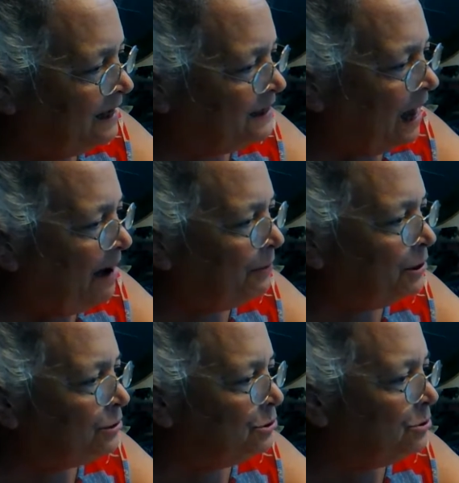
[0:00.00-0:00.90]
is I'm going
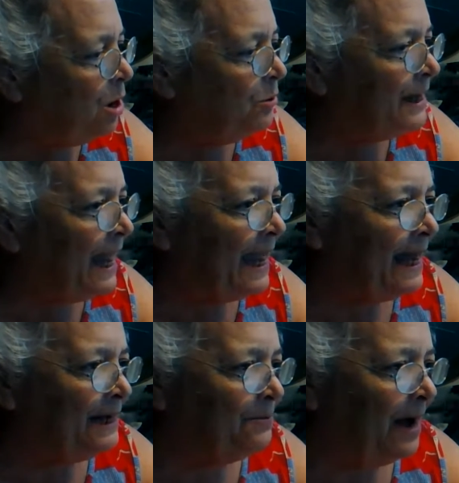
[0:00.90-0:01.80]
to do okay
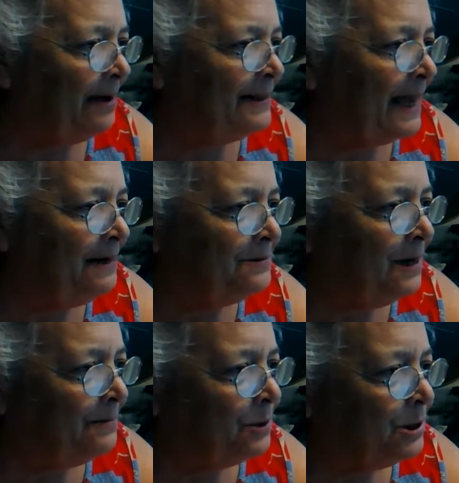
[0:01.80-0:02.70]
anyway. Later
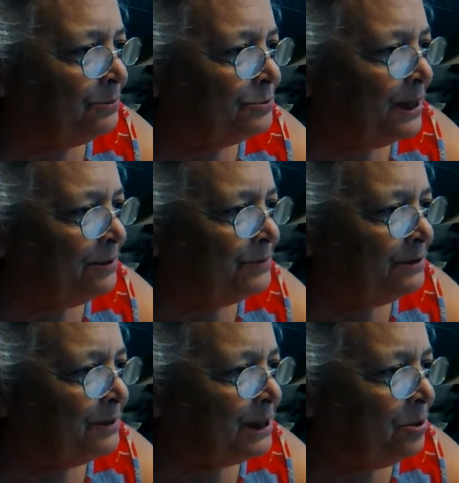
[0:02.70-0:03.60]
on, I'm going to
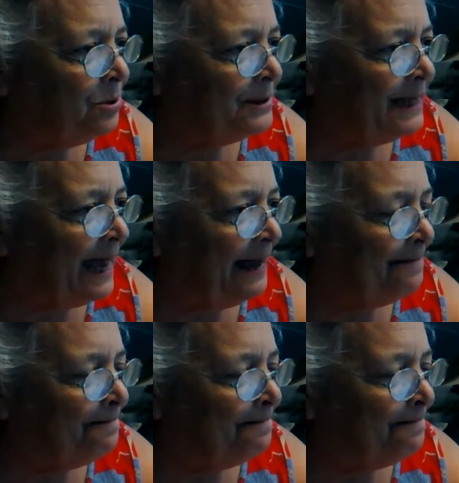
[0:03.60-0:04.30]
re-record that.